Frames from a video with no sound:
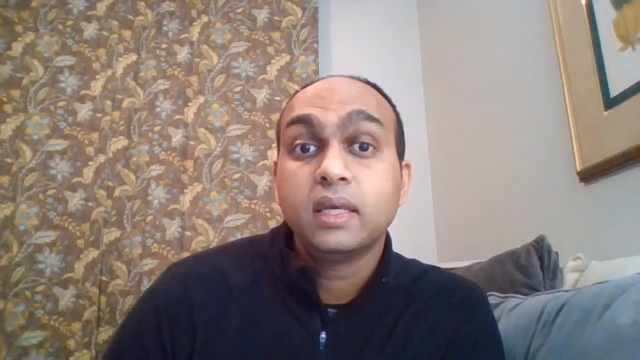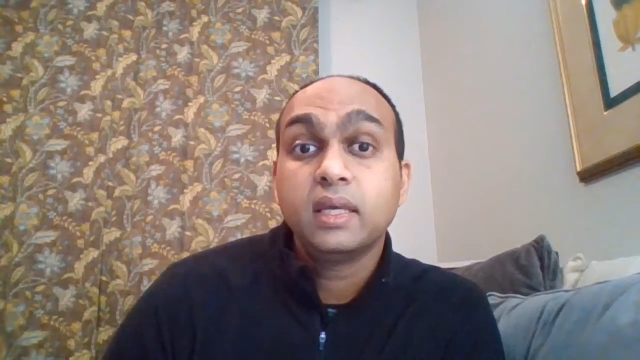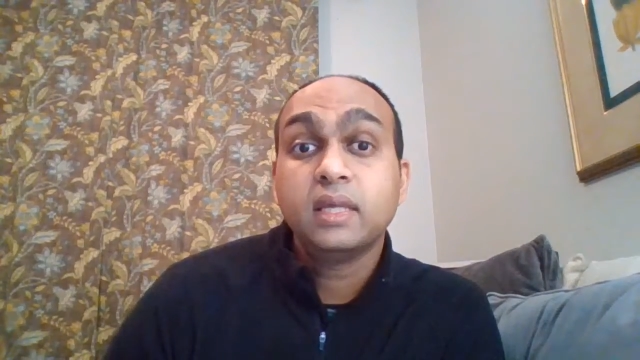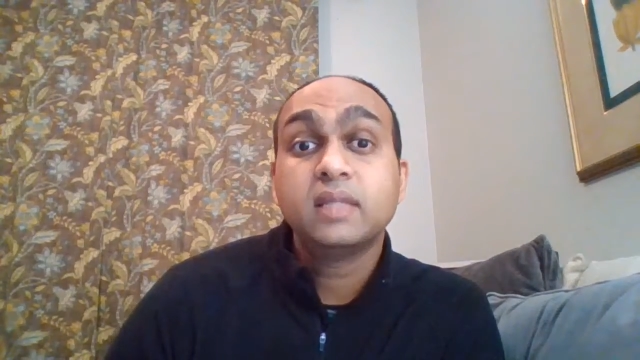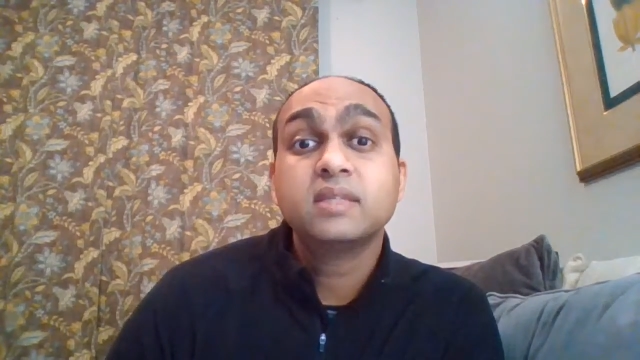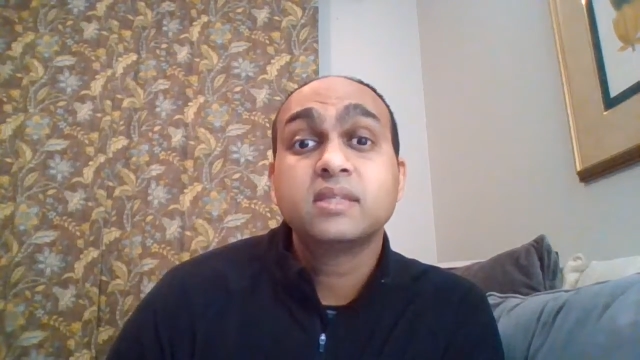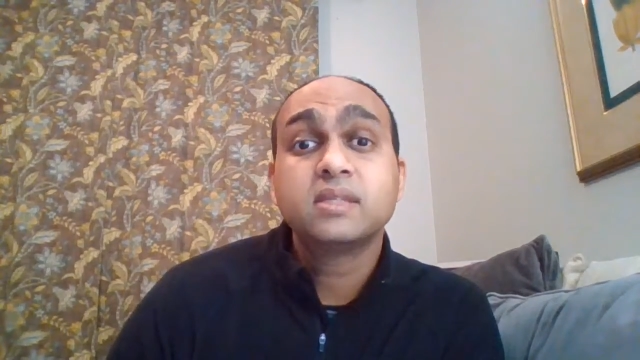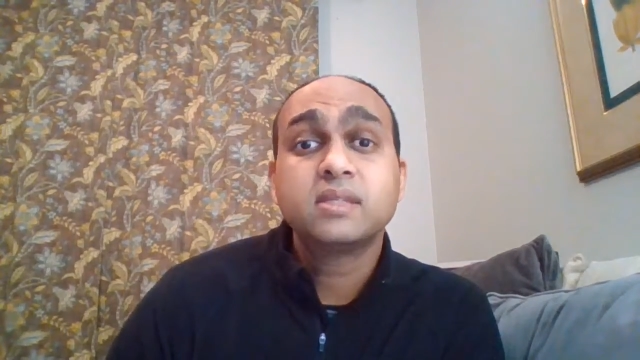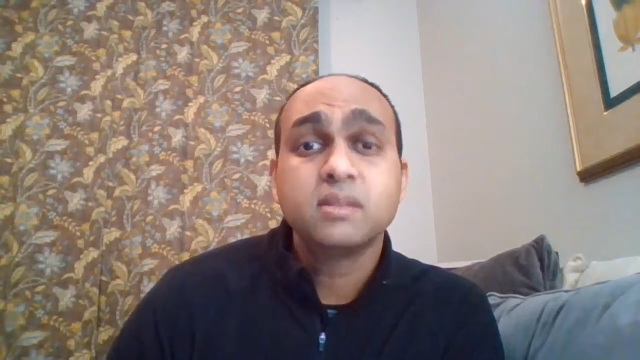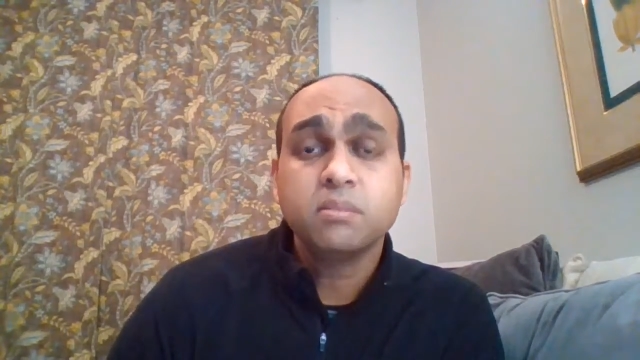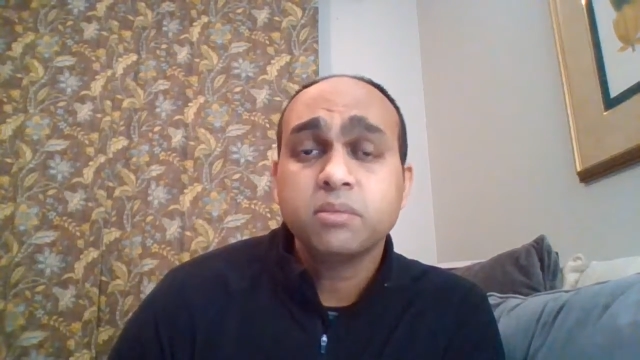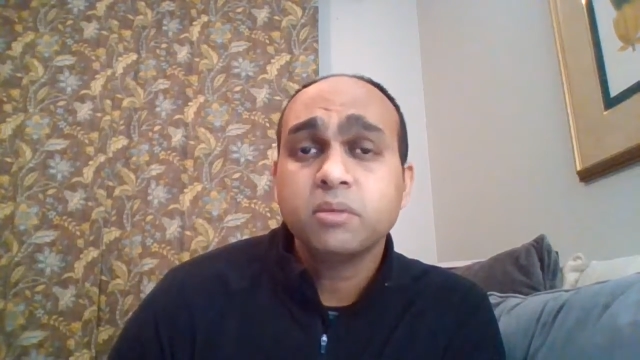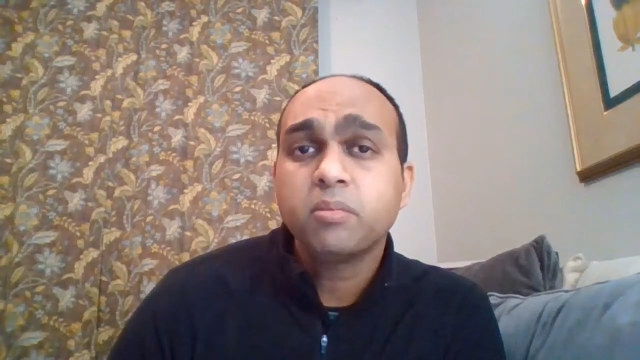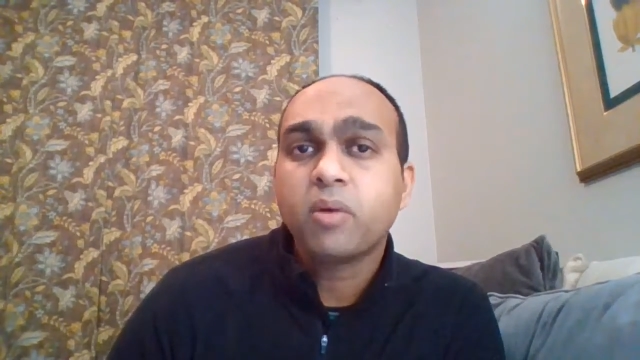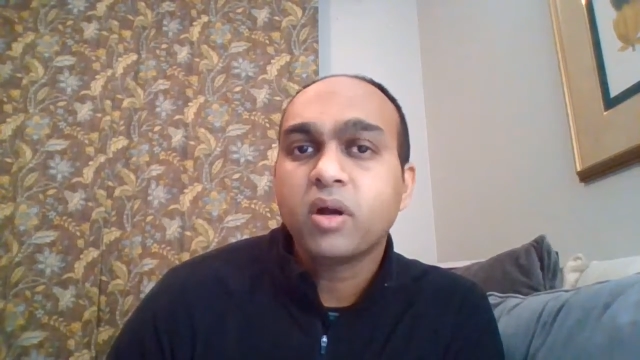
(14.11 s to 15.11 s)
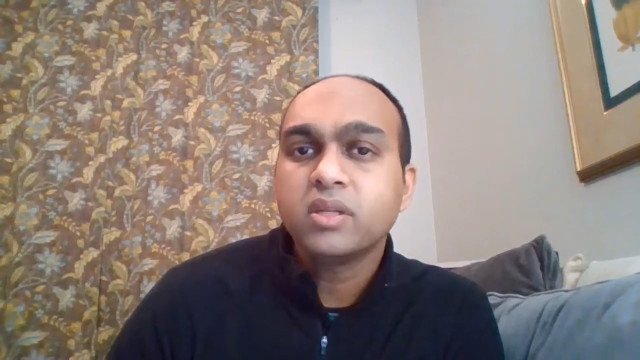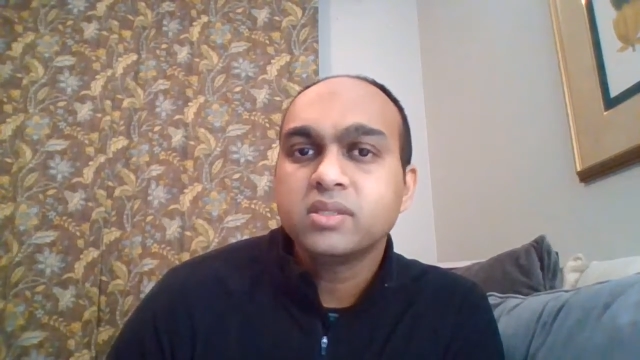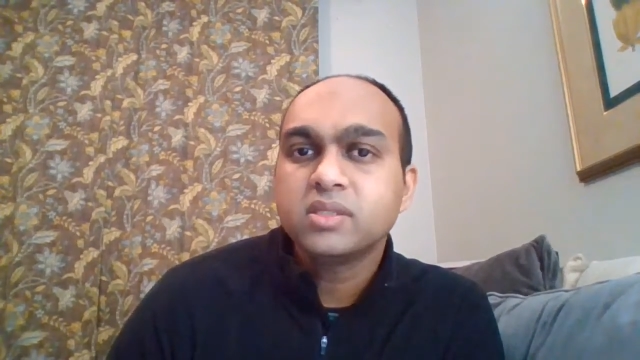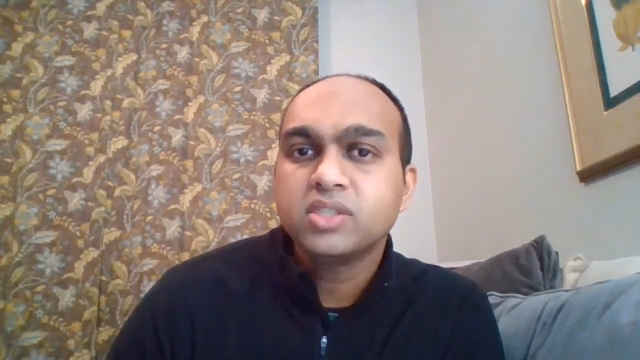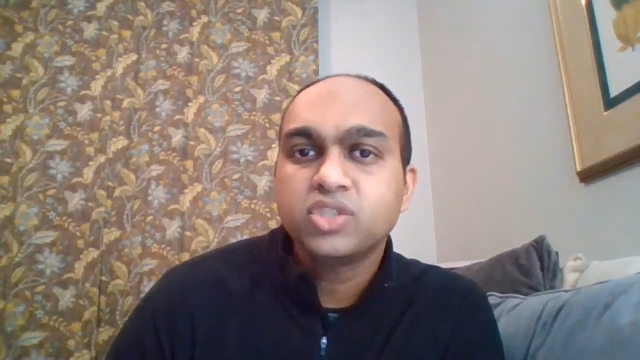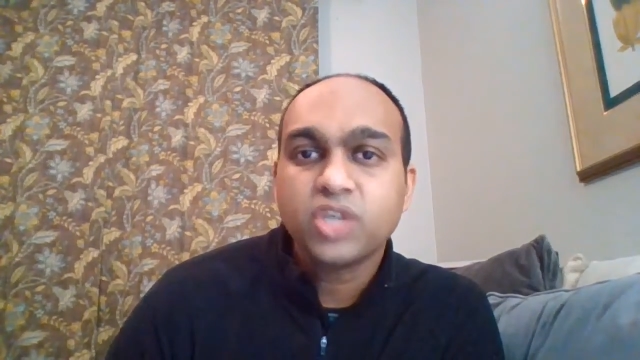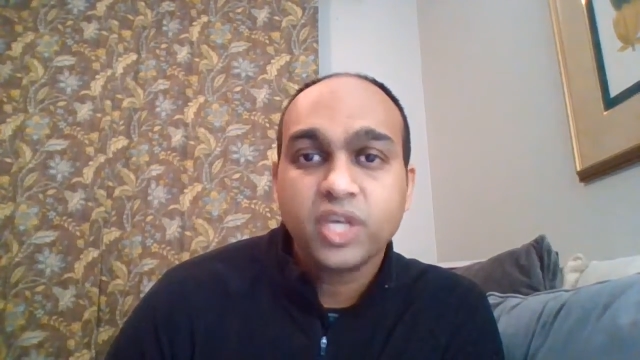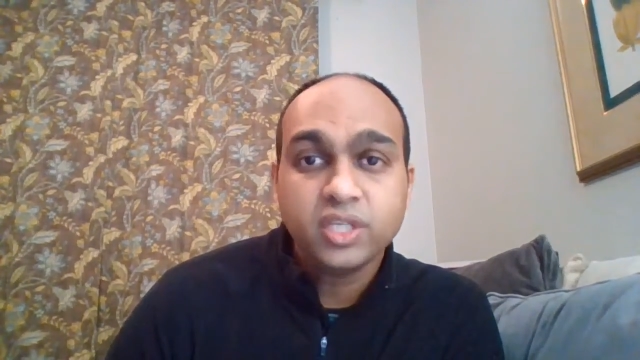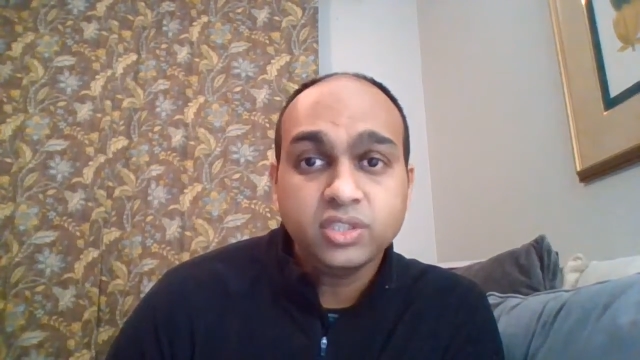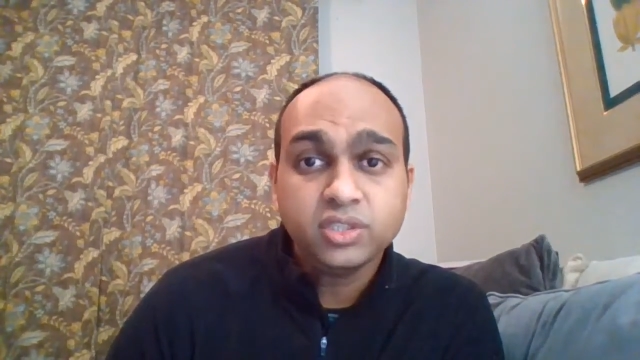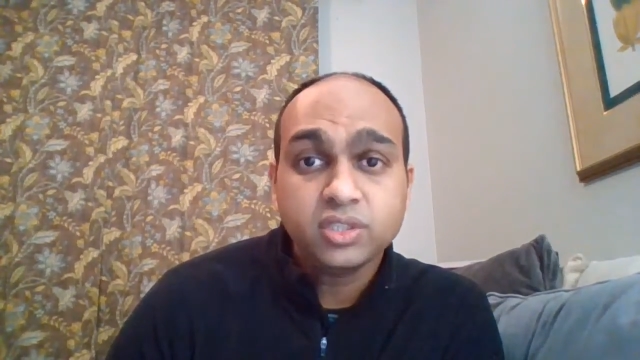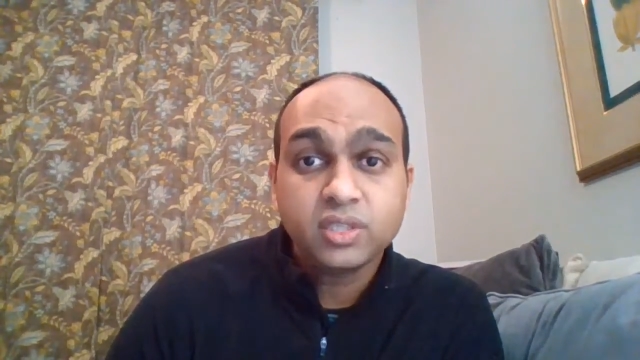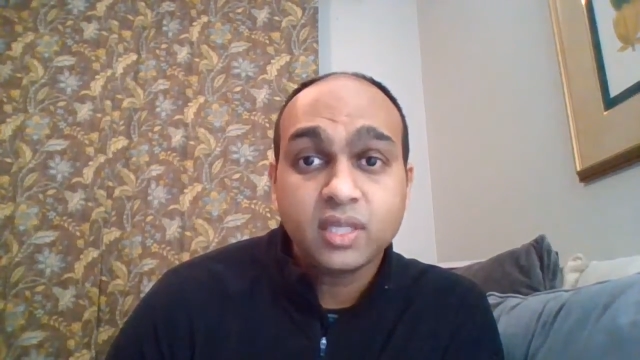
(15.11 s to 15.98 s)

It is a simple policy change